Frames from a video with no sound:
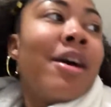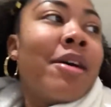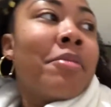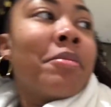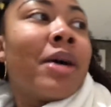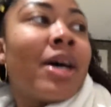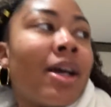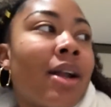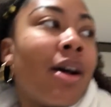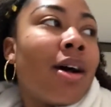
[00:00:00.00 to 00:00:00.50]

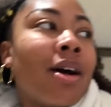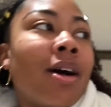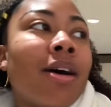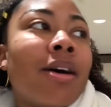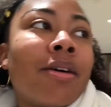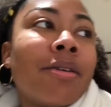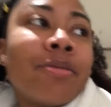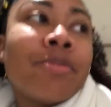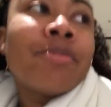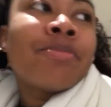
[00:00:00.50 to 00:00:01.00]
but
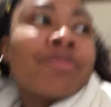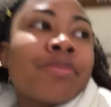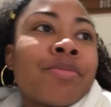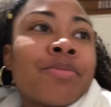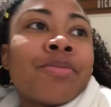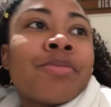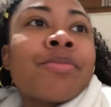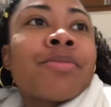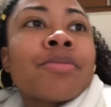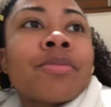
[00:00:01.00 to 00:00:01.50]
um
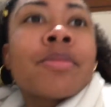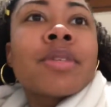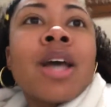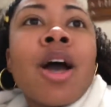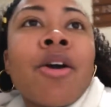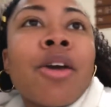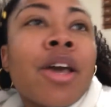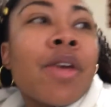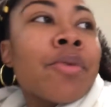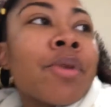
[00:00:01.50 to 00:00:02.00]
oh
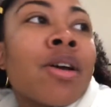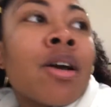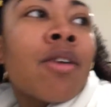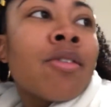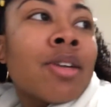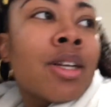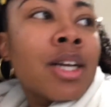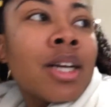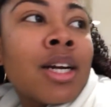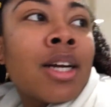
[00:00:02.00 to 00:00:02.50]
yeah, you want to go
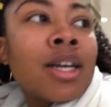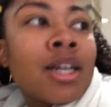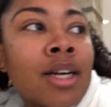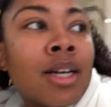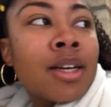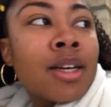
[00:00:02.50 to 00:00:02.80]
in here?